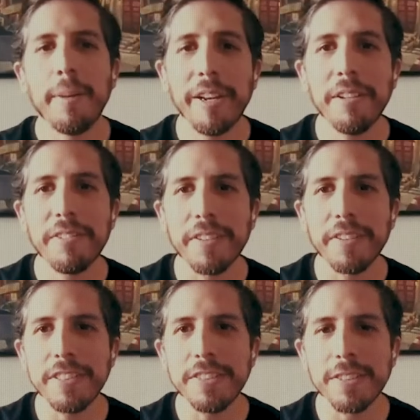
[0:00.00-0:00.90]
My name is
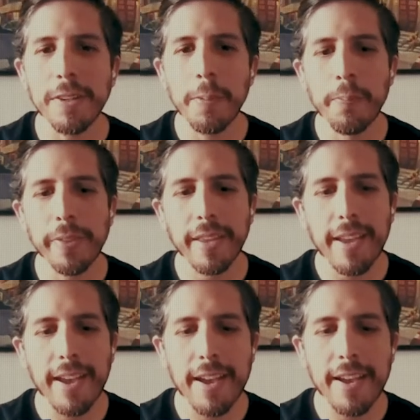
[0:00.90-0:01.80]
Francisco.
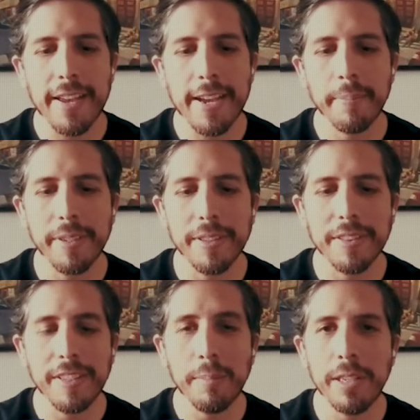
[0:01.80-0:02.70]
I am the
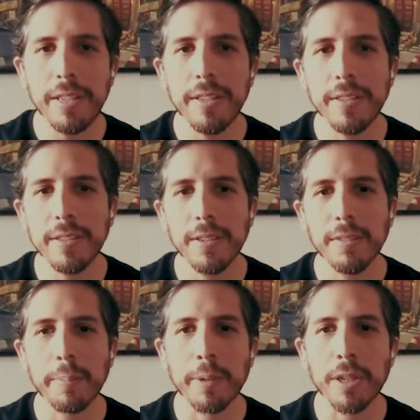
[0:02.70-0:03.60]
team lead of
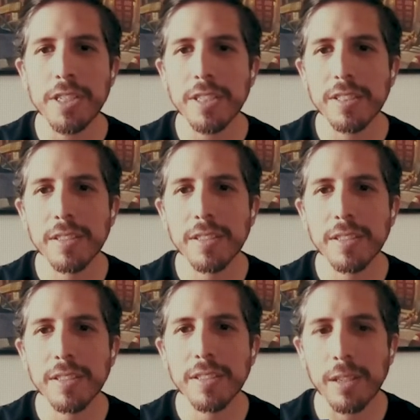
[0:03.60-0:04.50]
the project,
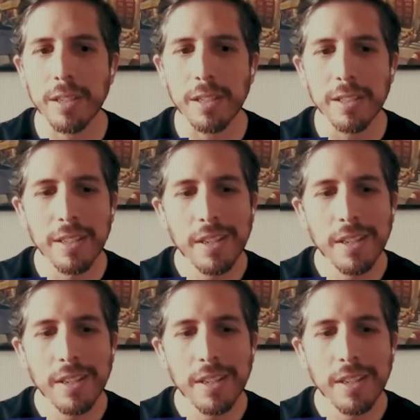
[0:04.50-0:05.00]
Clan O'Conall